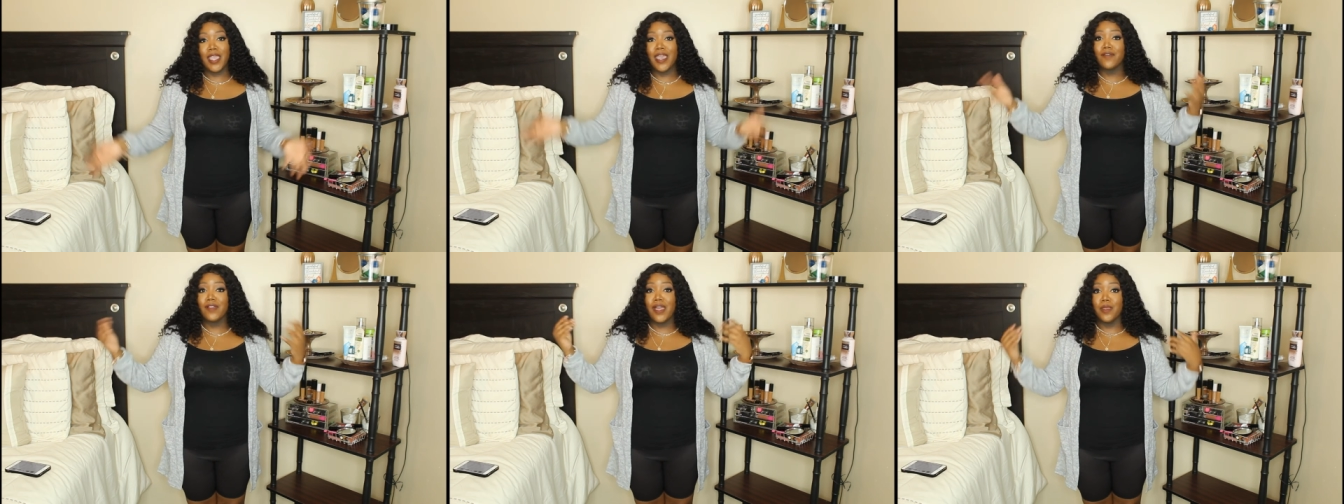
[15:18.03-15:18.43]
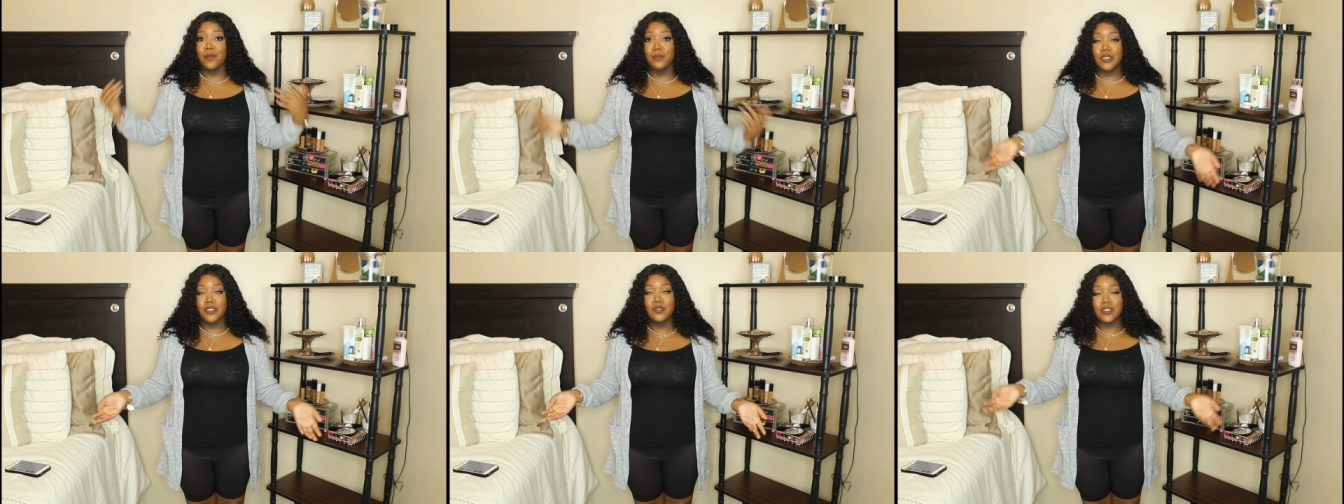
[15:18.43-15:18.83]
I have a lot of
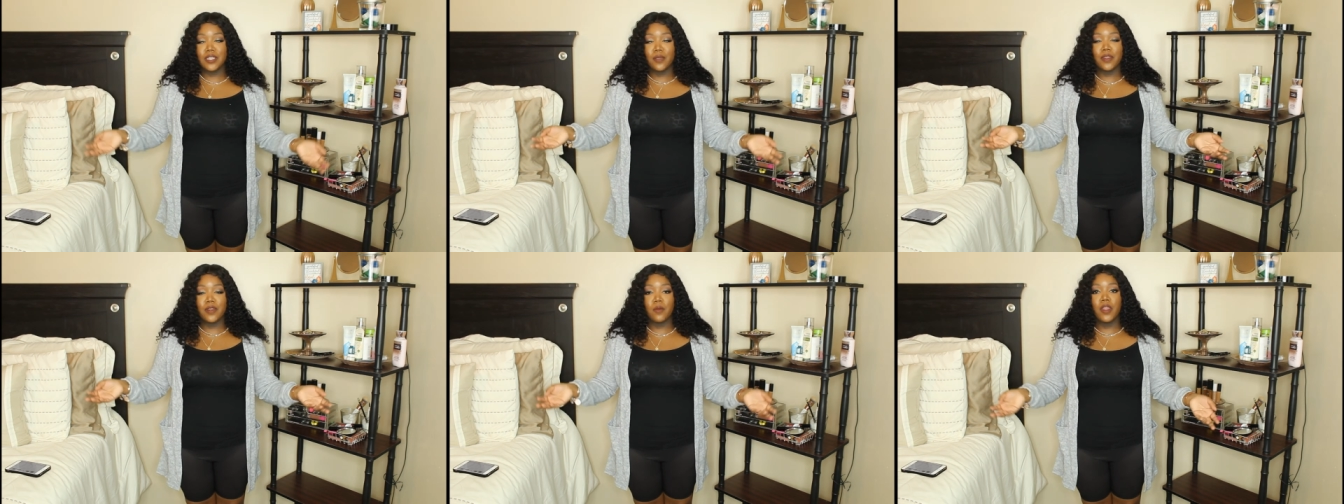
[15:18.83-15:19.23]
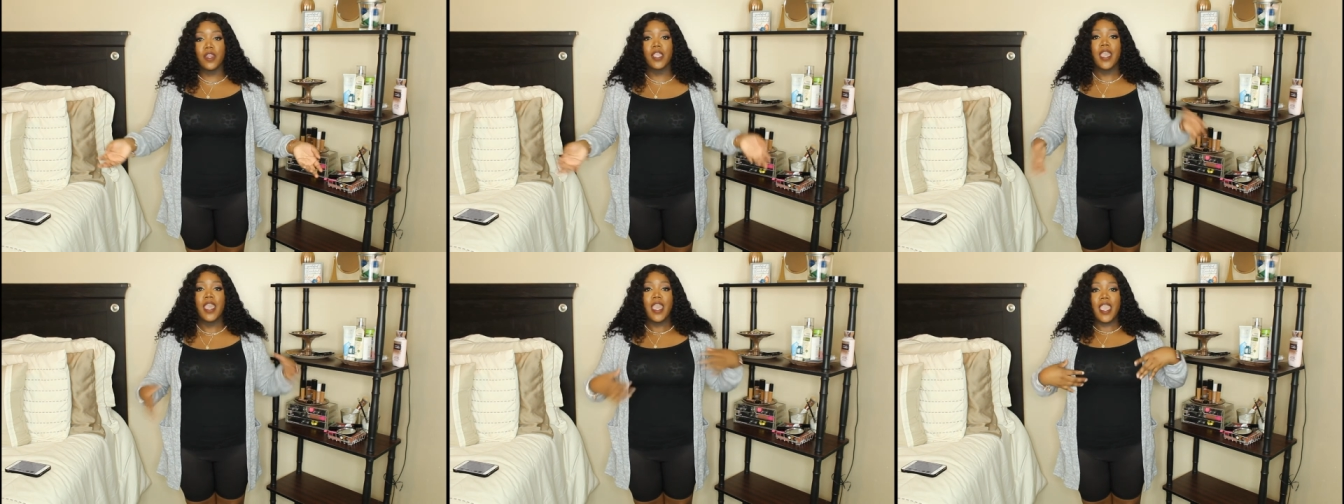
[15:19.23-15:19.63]
blues I wear to work,
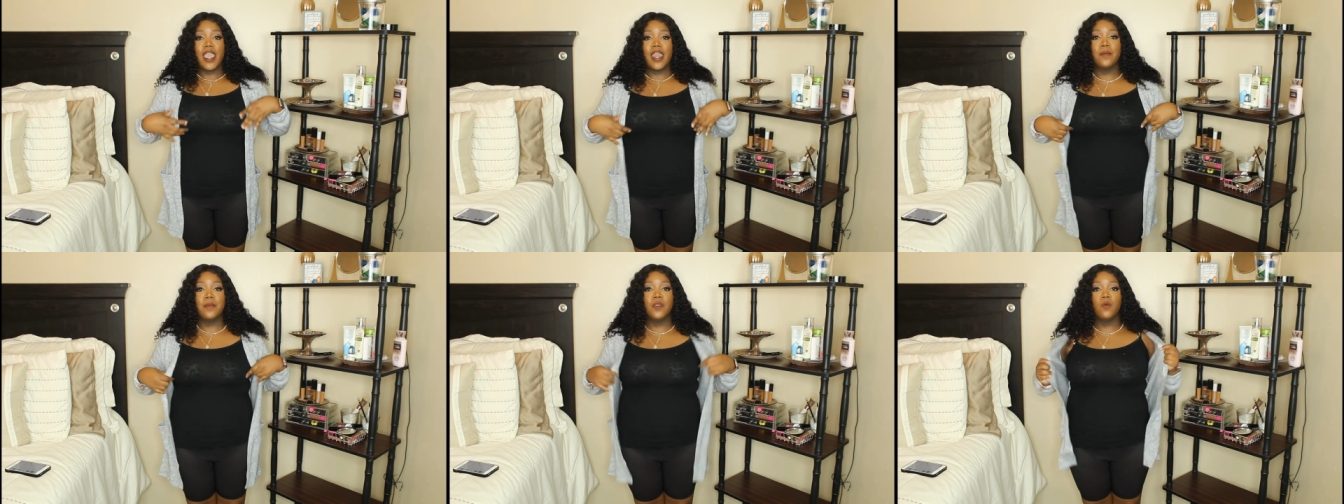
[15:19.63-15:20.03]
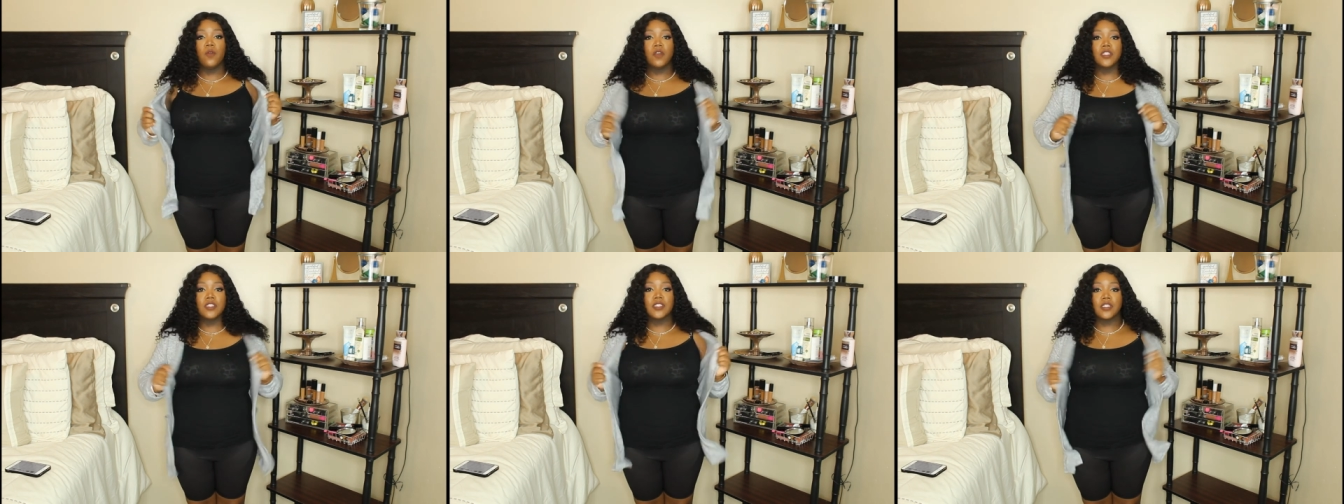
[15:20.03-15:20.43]
and I be
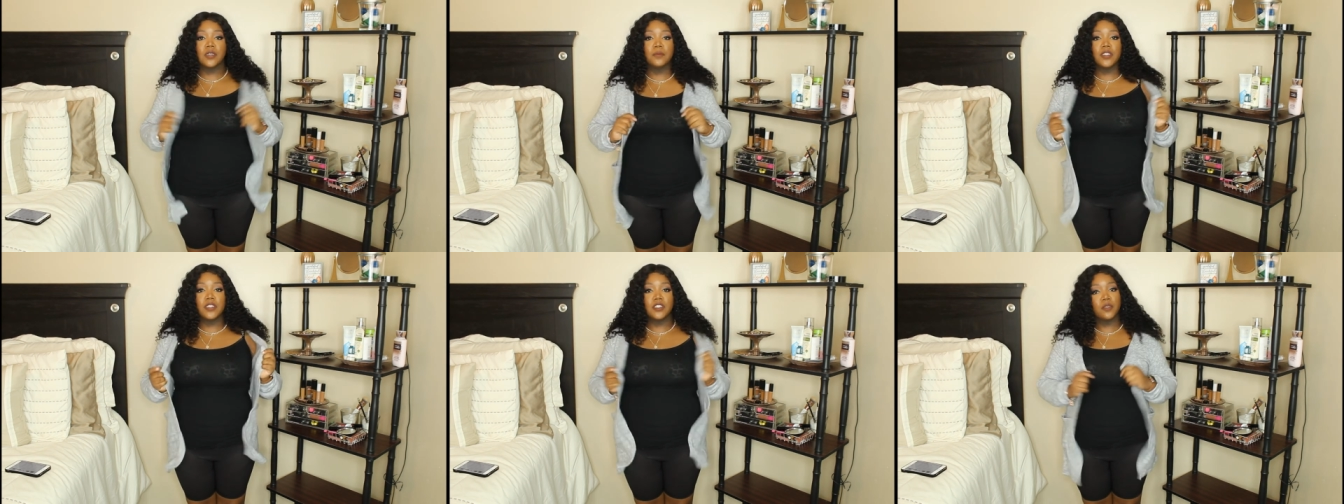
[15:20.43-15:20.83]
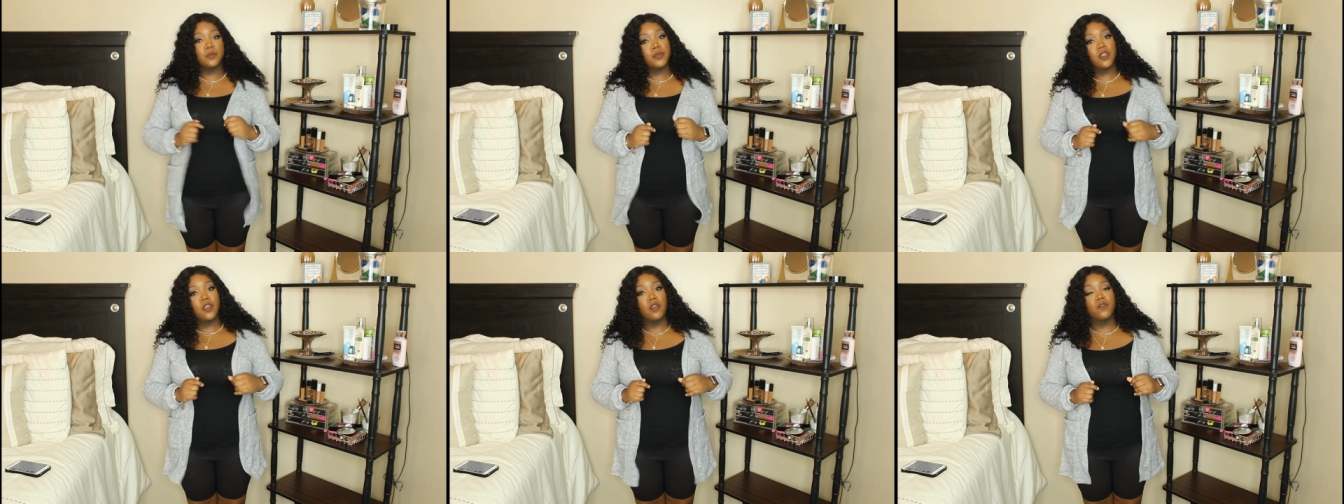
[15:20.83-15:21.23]
wanting something to
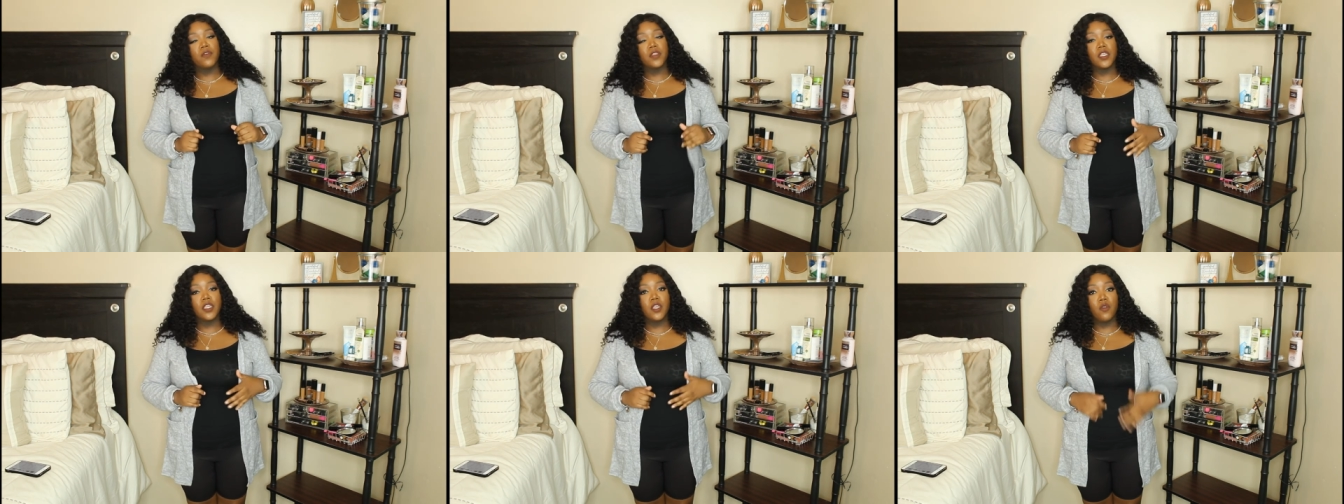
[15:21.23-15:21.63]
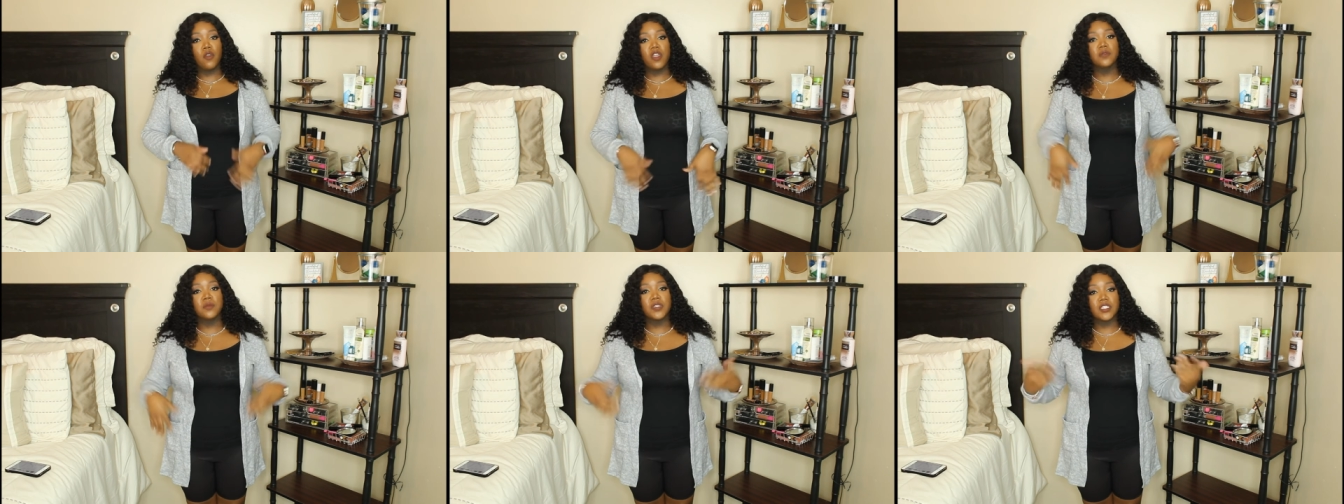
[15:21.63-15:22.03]
put over the
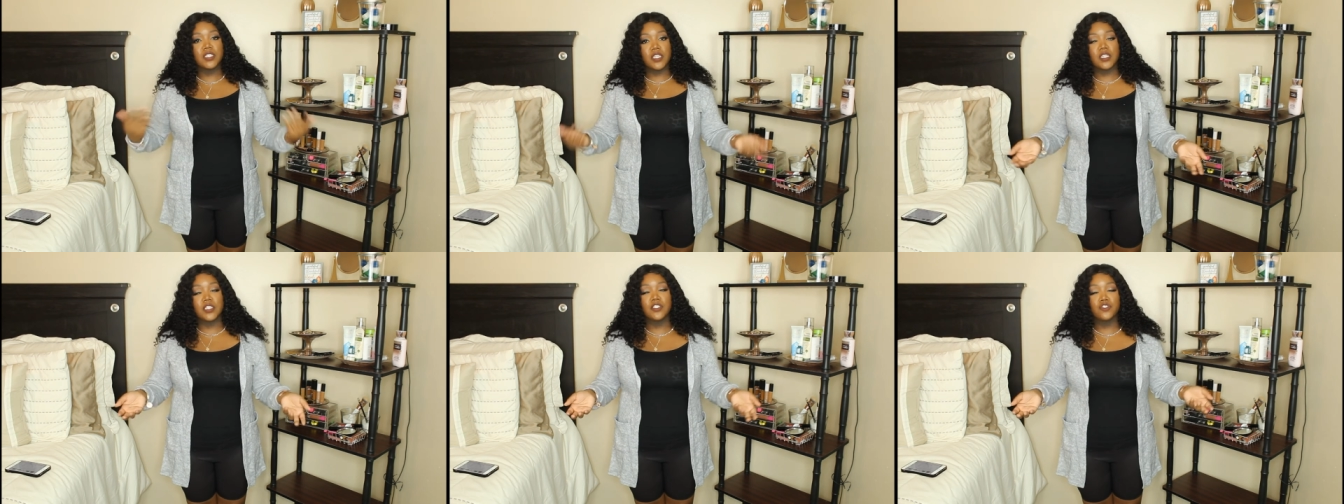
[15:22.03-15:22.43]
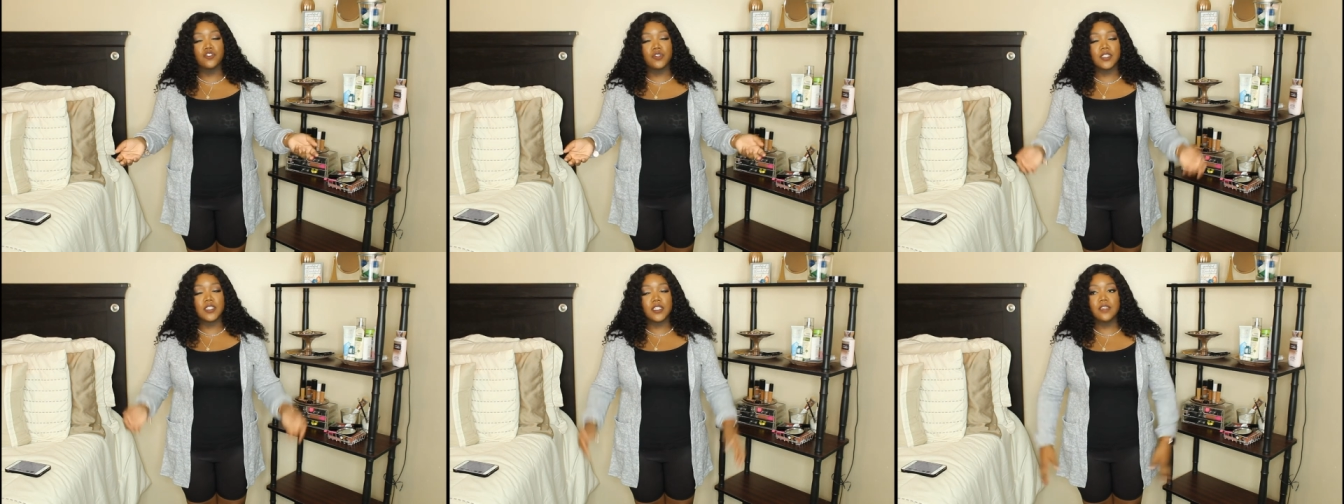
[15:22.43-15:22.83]
orange because it is
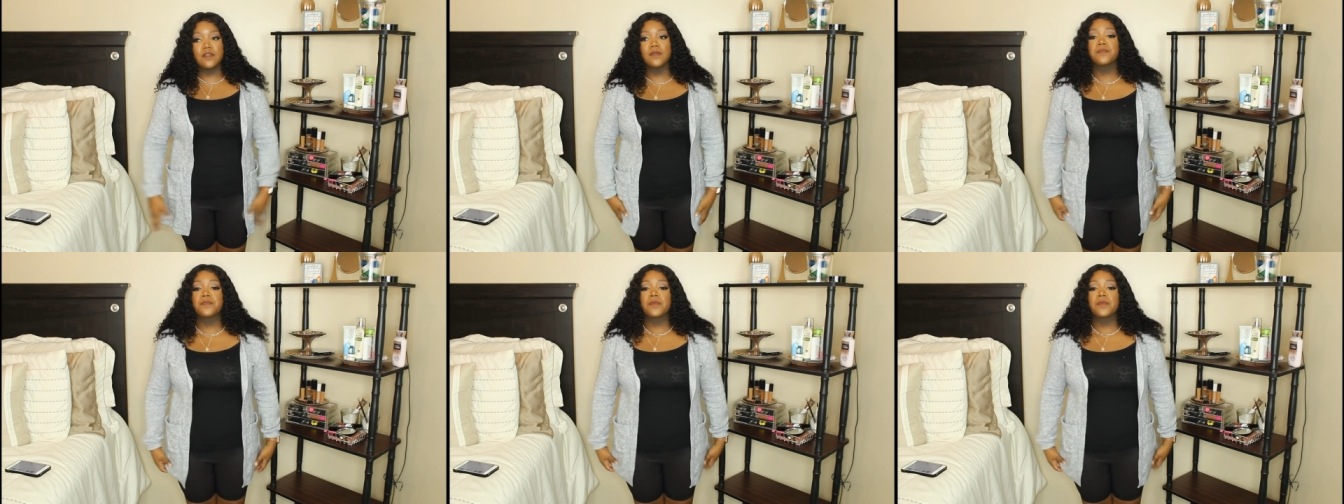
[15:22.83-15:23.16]
short sleeve.